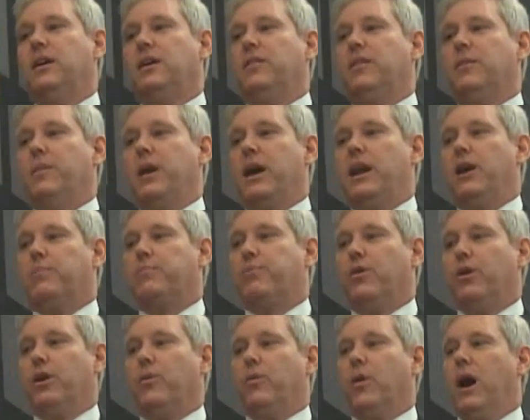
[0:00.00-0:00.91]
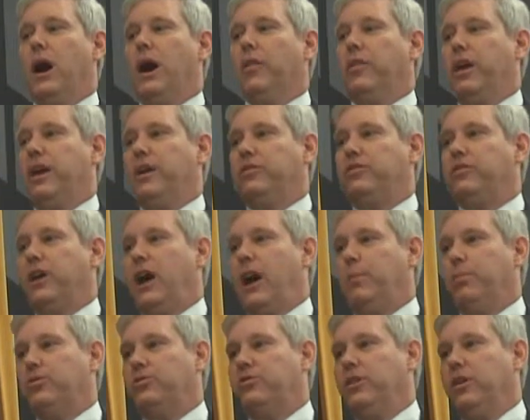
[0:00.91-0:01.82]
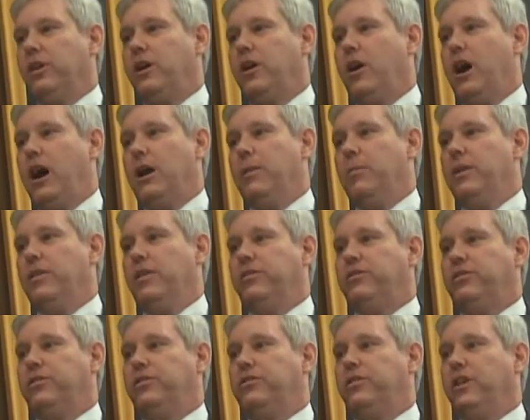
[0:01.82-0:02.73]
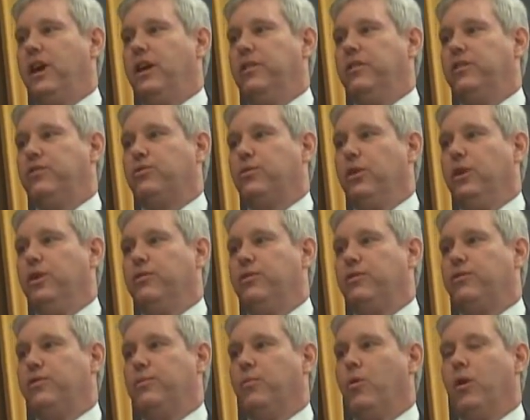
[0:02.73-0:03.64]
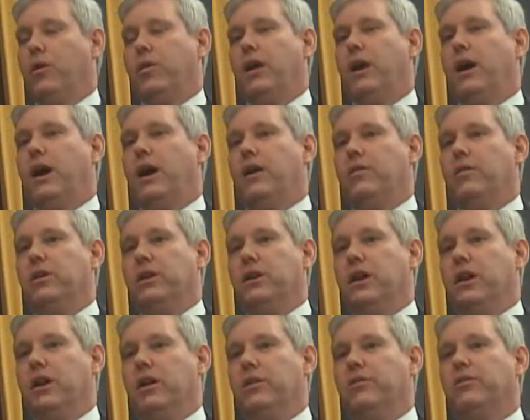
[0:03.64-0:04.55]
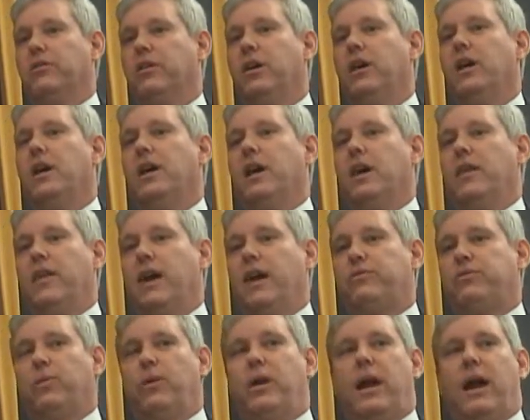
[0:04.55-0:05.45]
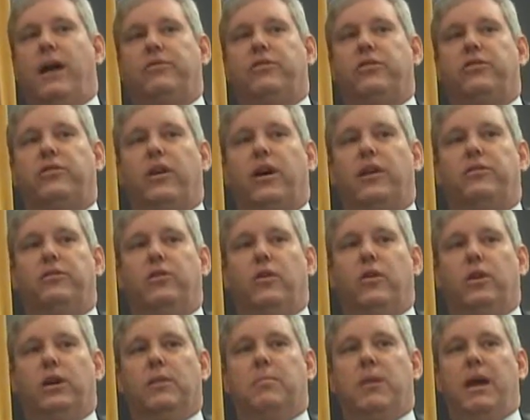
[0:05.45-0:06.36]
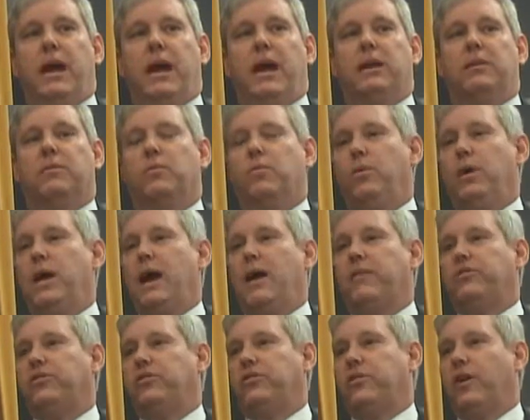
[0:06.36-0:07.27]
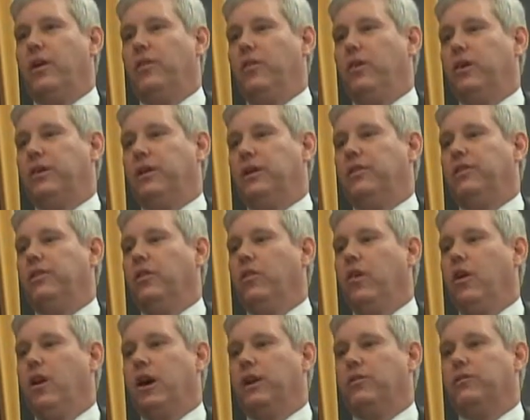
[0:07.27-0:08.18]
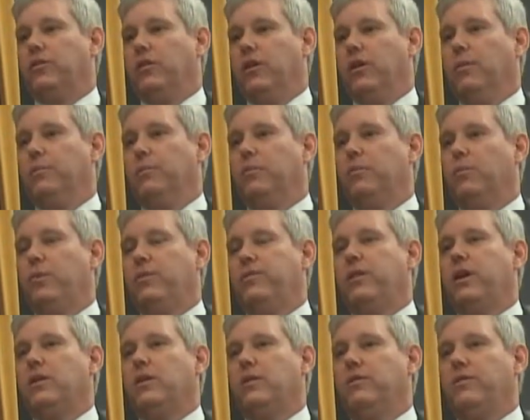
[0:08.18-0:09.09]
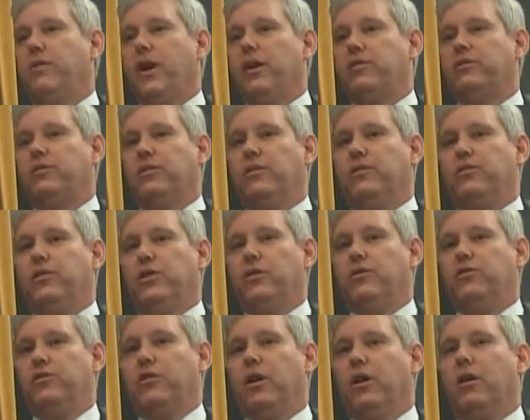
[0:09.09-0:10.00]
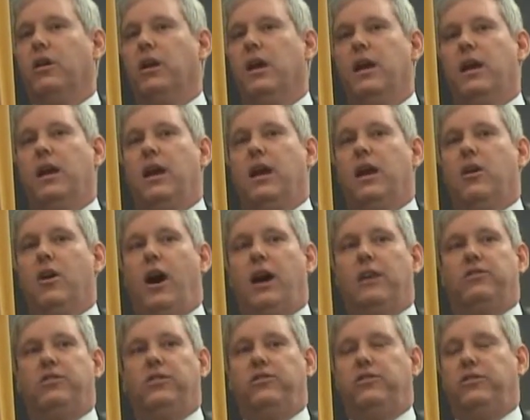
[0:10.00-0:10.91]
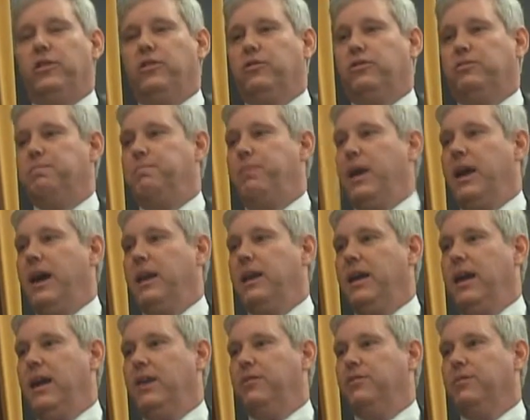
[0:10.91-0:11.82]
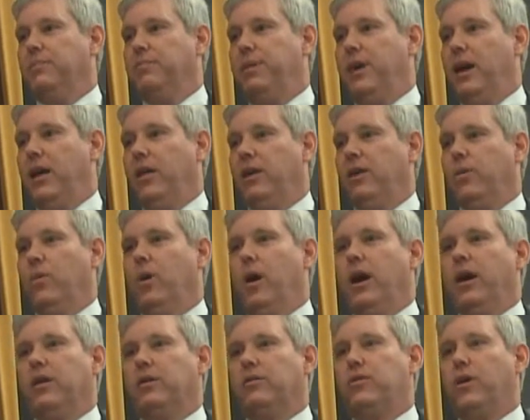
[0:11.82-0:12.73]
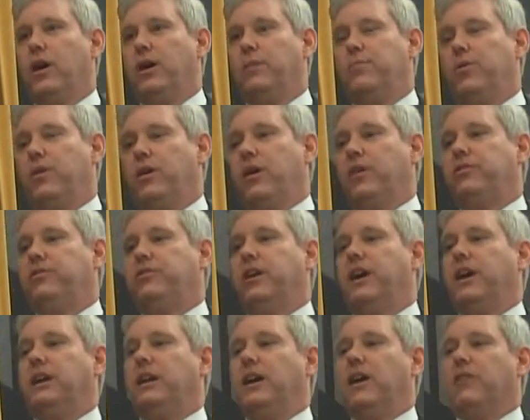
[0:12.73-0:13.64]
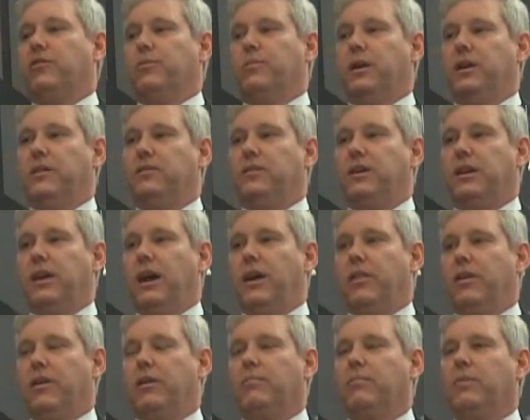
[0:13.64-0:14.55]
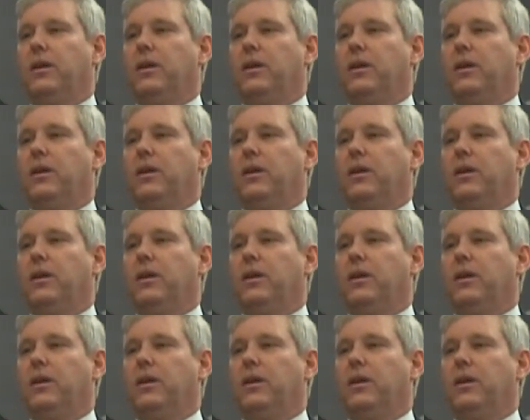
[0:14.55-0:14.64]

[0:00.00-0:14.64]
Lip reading: They made out pretty well. They established an economy that sustained this region for more than 100 years. And that's what we have to start doing in Maine. We have to start looking at the long term. We've got to invest in the future and not just use Band-Aids and baling wire to try to put our state government together.